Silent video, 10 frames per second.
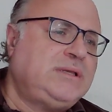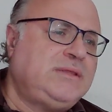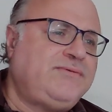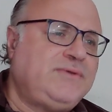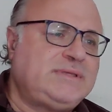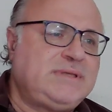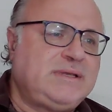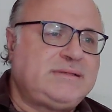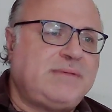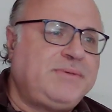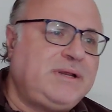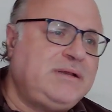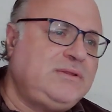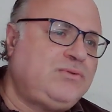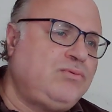The first example
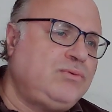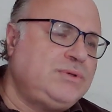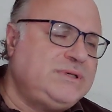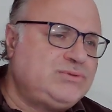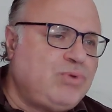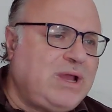is